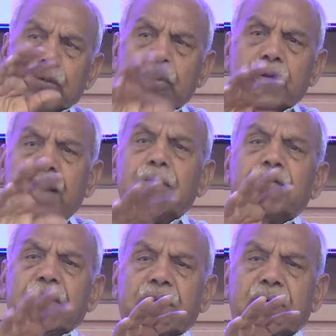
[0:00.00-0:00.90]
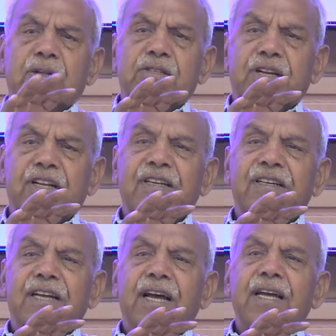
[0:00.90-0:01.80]
program of agriculture in
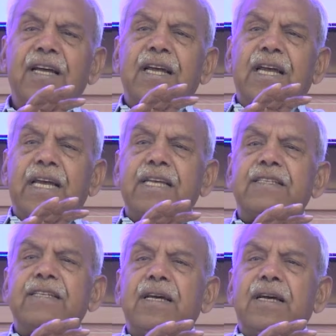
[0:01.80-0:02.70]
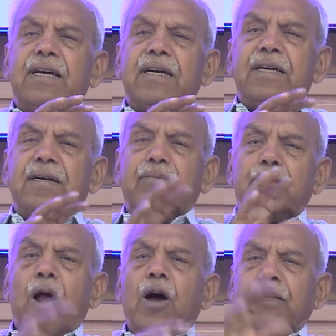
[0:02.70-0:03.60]
India is
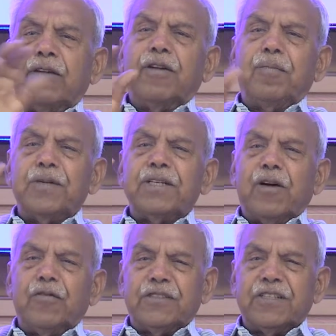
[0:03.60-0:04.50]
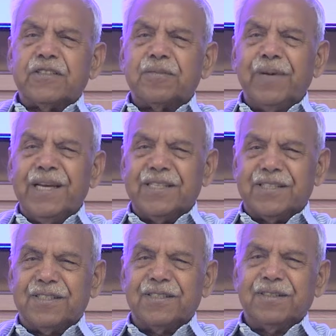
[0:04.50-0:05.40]
block development officers
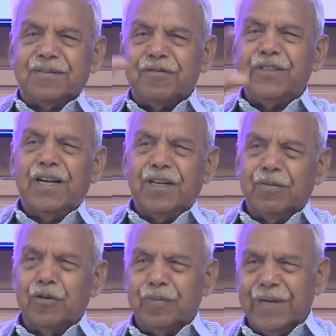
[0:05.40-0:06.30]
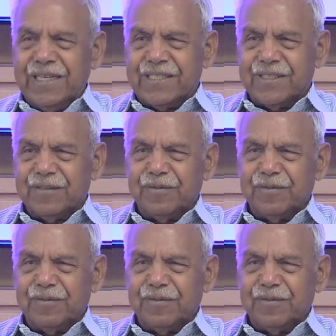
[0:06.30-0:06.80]
based, VLW based.